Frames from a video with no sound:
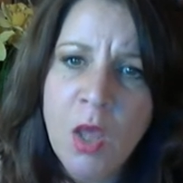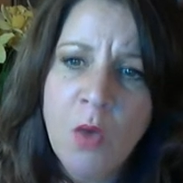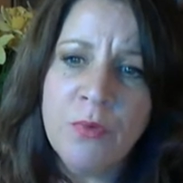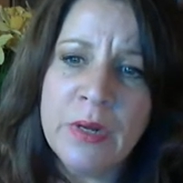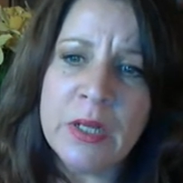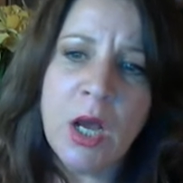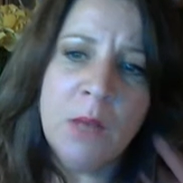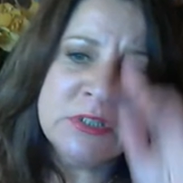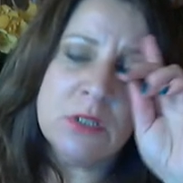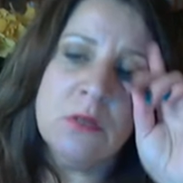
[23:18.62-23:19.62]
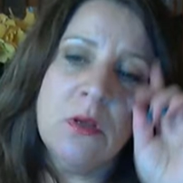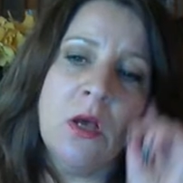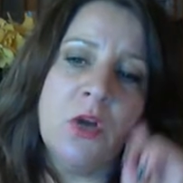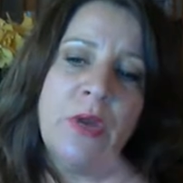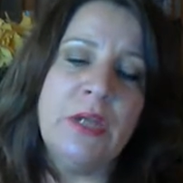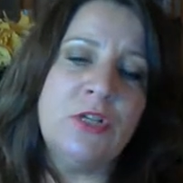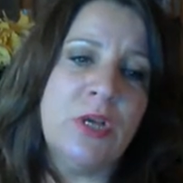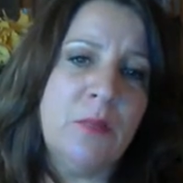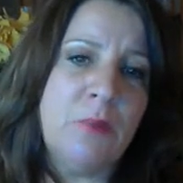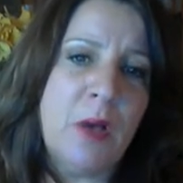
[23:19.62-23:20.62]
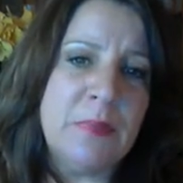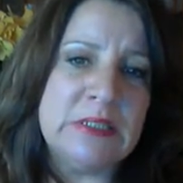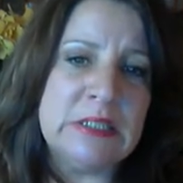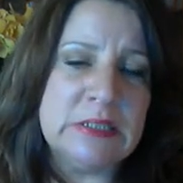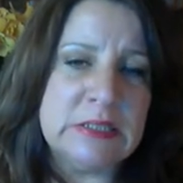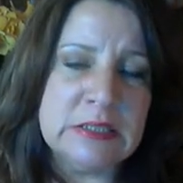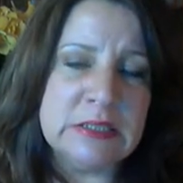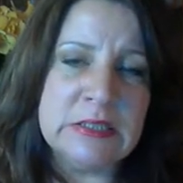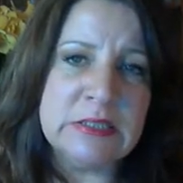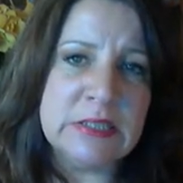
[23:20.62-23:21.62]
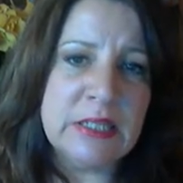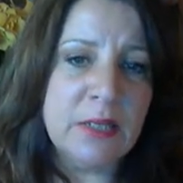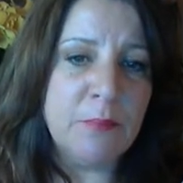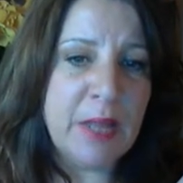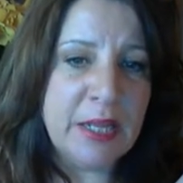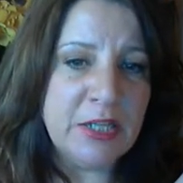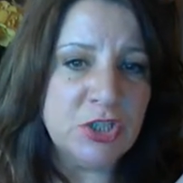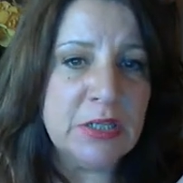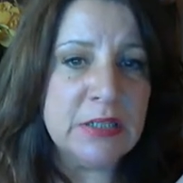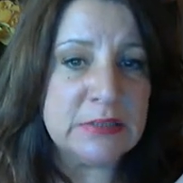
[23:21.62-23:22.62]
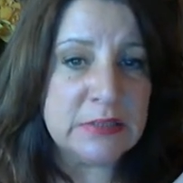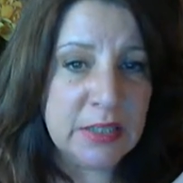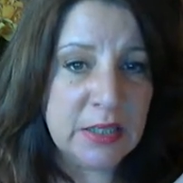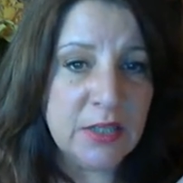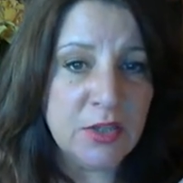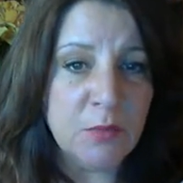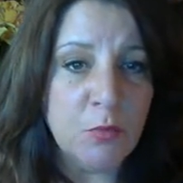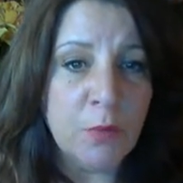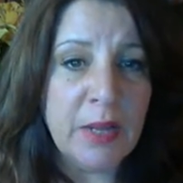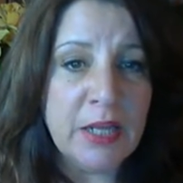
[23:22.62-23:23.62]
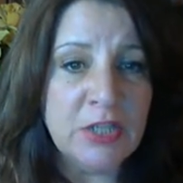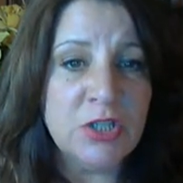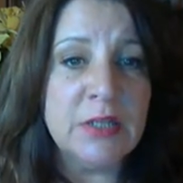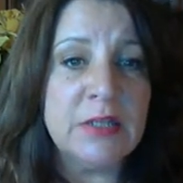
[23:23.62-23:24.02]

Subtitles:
When it comes to crate training puppies, consistency and patience is key. The more patient and